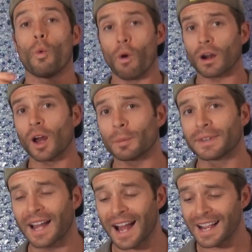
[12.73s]
What
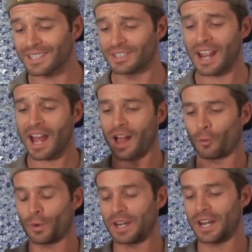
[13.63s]
up, guys?
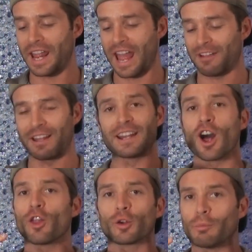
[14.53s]
Yeah, we have
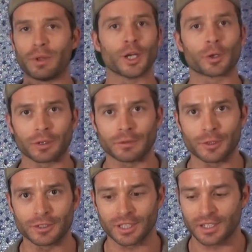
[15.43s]
another beer
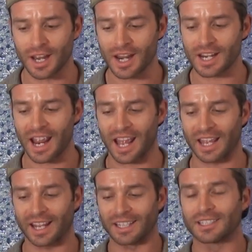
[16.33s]
review today,
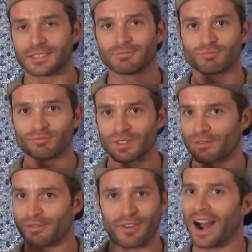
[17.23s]
and it's
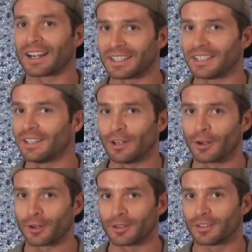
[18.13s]
finally
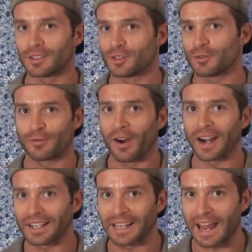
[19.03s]
here. It's
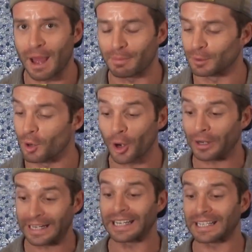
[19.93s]
finally happened. We are
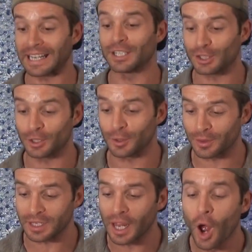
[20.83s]
getting into
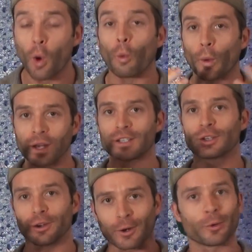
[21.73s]
the
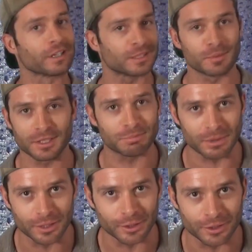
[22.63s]
winter Christmas
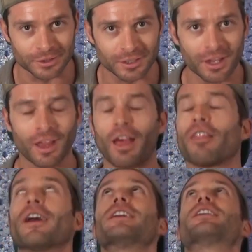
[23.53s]
beers.
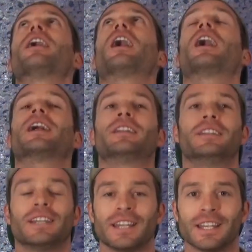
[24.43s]
Thank God.
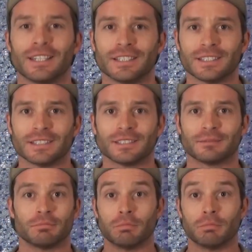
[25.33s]
It is,